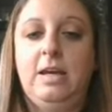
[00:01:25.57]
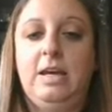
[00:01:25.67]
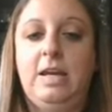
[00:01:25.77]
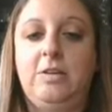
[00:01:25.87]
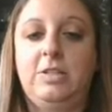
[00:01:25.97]

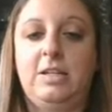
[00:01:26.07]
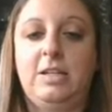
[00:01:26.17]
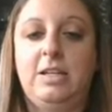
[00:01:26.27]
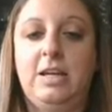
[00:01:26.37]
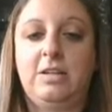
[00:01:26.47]
And how does it
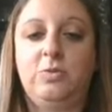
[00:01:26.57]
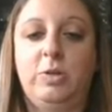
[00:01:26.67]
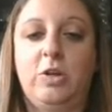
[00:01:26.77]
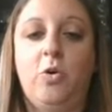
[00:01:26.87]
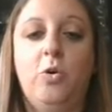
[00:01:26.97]
connect to
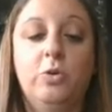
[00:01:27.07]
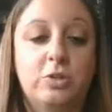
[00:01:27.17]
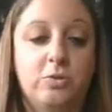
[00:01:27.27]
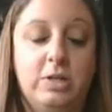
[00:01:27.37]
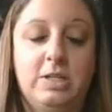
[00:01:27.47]
what the whole
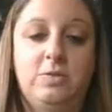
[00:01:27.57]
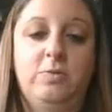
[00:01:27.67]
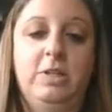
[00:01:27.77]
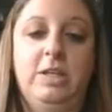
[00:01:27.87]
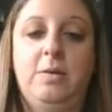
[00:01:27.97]
story is
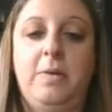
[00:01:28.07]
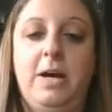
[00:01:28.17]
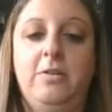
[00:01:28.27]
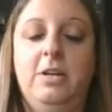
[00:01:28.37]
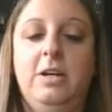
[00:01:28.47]
really about?